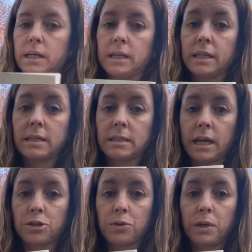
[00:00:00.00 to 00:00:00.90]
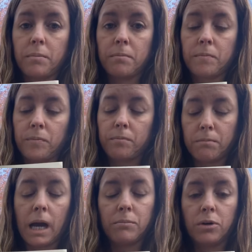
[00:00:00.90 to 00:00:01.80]
This is actually
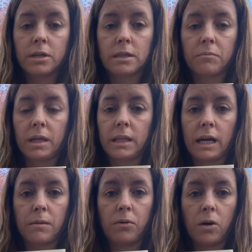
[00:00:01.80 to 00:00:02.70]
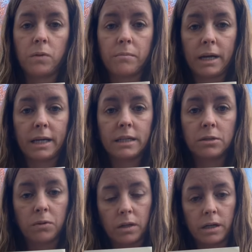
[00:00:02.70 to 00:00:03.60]
my book, something that I bought when my kids
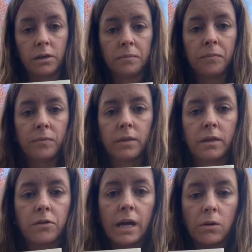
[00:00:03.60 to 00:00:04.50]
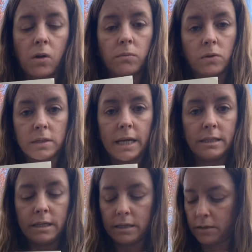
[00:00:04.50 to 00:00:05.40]
were little. They're now almost
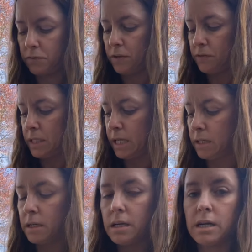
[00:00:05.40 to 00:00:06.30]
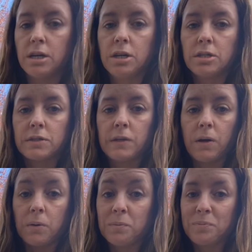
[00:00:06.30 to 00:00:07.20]
18 and 15, so
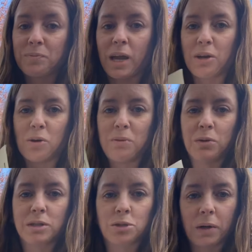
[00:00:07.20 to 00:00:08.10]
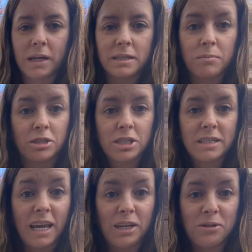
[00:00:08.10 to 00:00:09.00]
I hope you enjoy it as much as
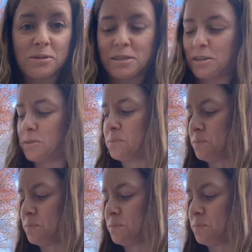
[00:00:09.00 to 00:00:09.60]
they used to.